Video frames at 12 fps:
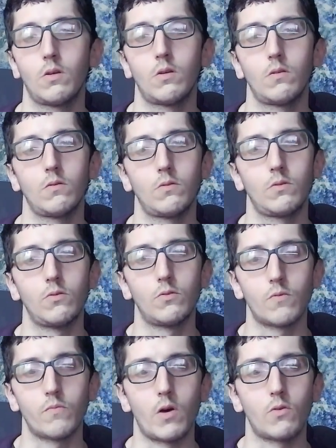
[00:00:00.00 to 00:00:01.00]
do some
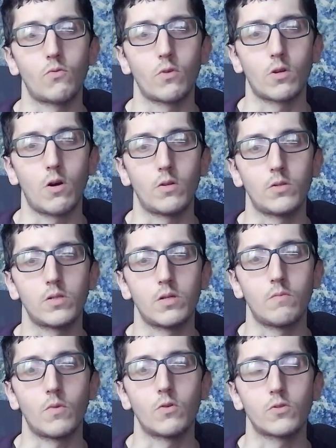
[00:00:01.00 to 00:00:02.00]
outdoor content
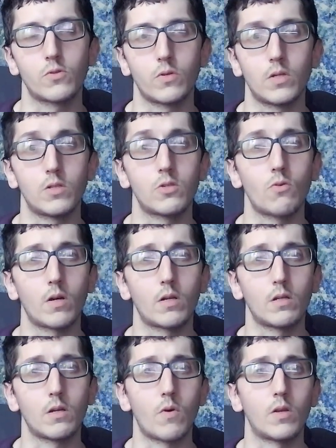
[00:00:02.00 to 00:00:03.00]
mostly until I can get
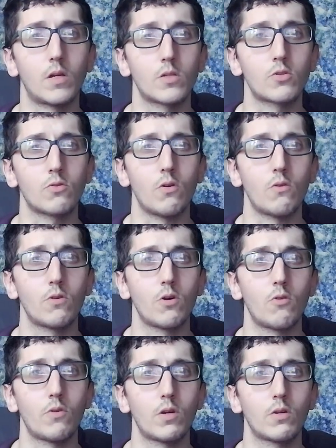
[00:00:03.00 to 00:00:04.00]
my next grow
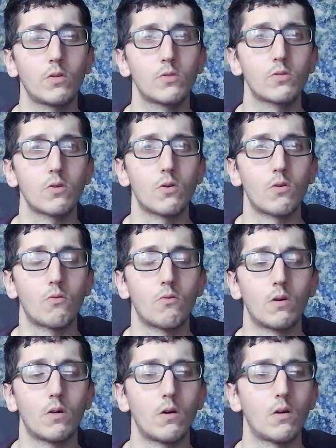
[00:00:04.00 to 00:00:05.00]
going. So,
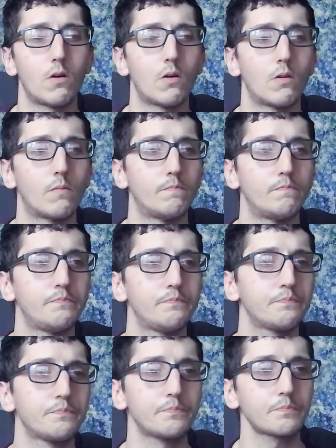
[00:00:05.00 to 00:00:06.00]
um,
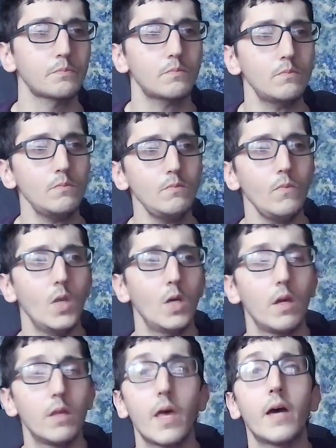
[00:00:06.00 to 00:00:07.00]
and
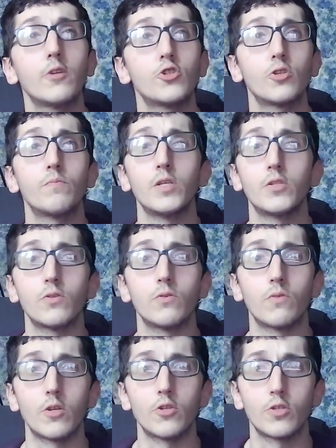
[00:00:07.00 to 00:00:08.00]
that should be soon. I
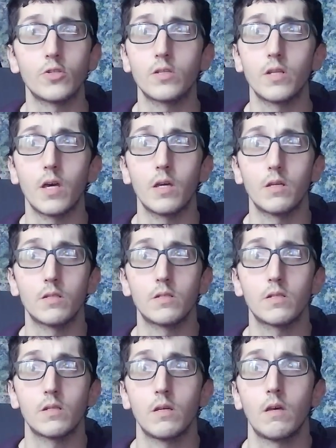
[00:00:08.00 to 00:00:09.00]
just today is
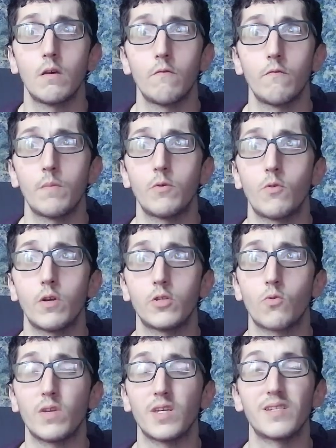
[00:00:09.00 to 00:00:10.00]
February
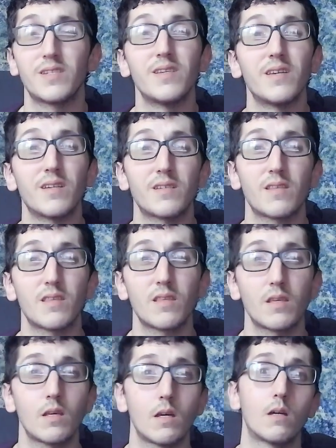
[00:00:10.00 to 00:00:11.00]
26th,
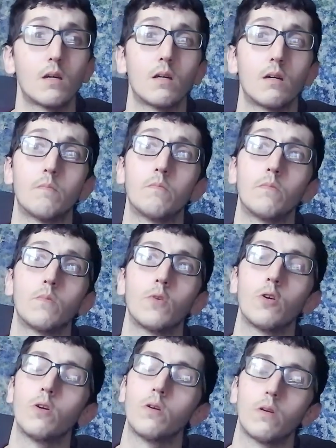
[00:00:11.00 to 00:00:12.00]
um,
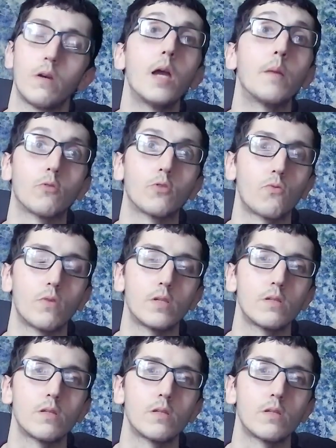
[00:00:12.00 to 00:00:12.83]
or April 26th.